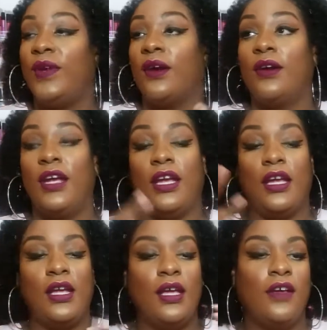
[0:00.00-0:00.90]

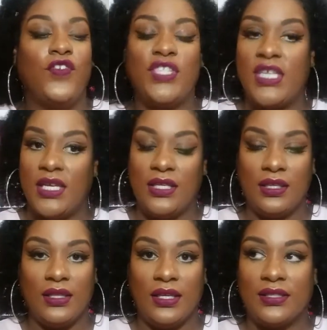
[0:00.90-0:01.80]
very fatigued
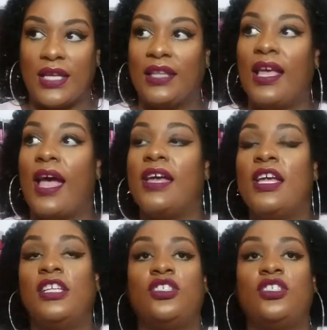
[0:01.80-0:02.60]
and things like that.